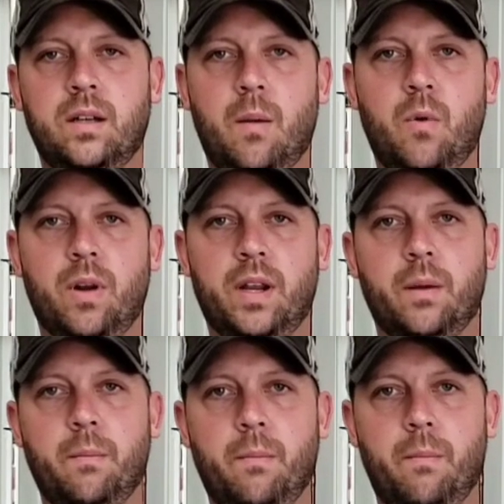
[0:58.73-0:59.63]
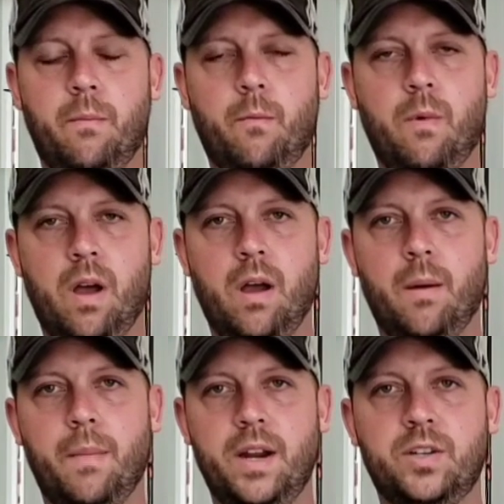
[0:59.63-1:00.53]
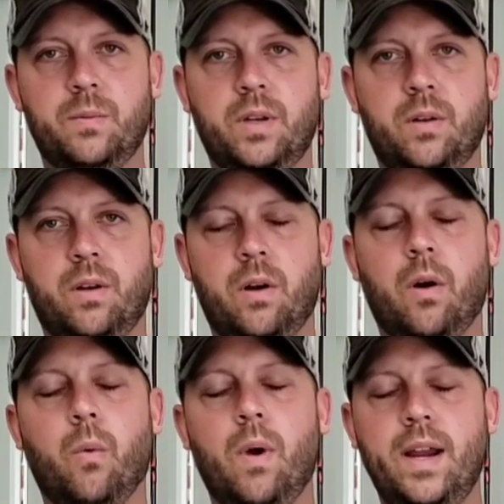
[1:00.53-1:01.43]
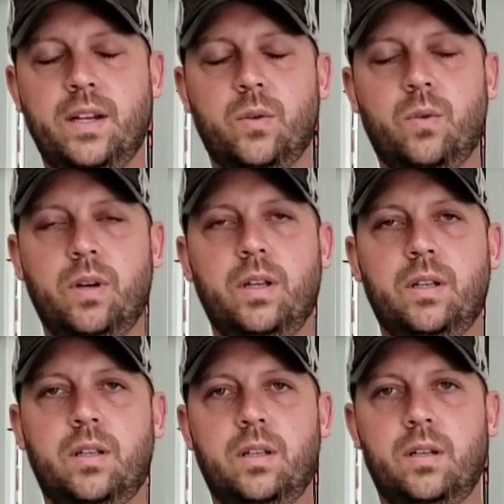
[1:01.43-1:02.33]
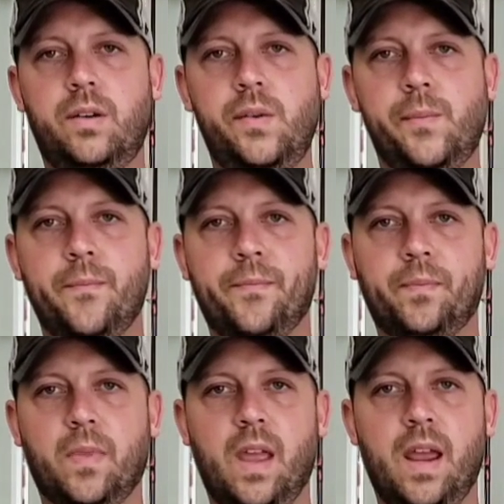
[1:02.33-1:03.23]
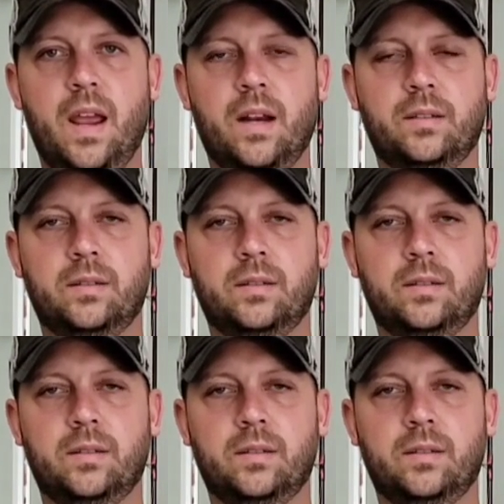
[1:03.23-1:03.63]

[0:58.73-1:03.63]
I'm going to get a measurement or a weight on it, and